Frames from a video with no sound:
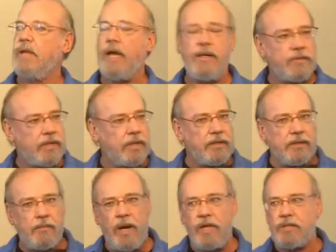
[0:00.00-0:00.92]
So I don't think
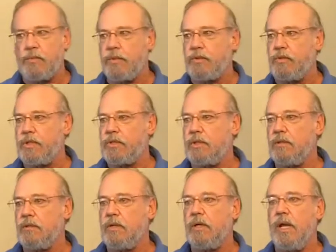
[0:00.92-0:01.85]
it's possible to trust in
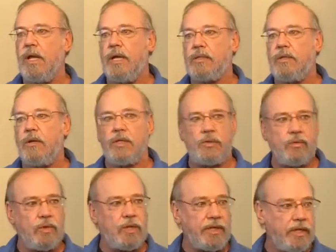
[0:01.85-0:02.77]
the Lord as long as
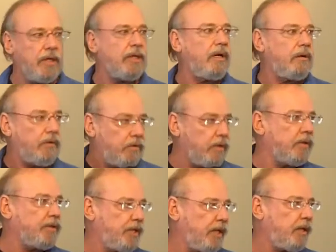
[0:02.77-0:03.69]
we're leaning on our own
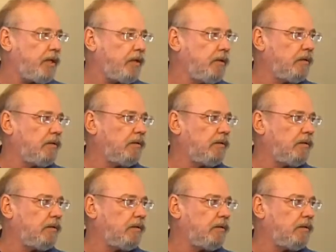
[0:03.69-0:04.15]
understanding.